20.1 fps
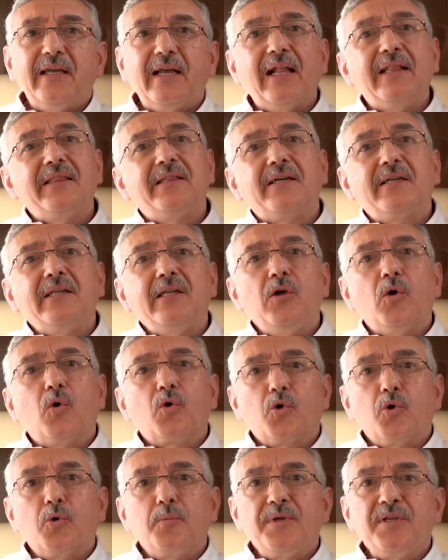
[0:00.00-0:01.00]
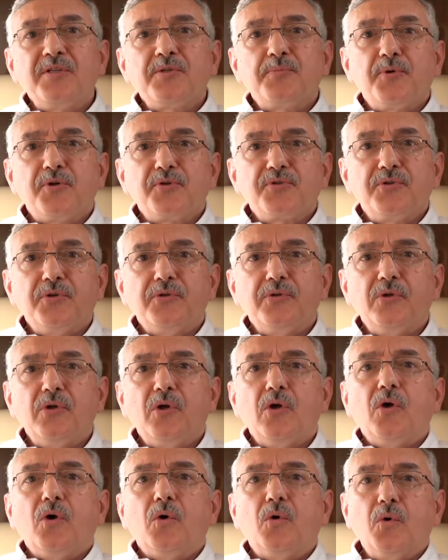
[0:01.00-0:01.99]
elderly or obese person
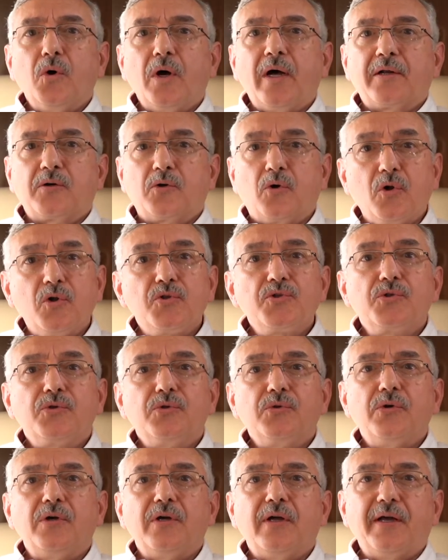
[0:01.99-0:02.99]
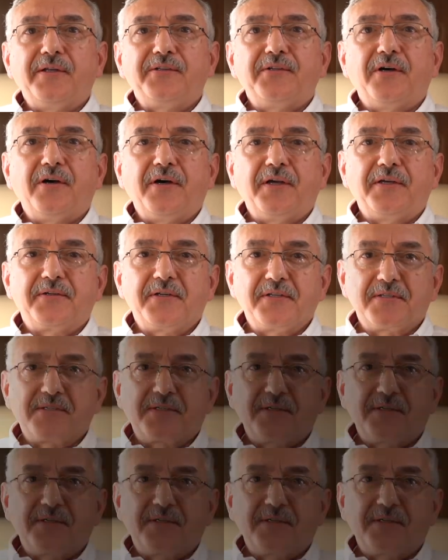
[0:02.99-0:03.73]
who are also at high risk.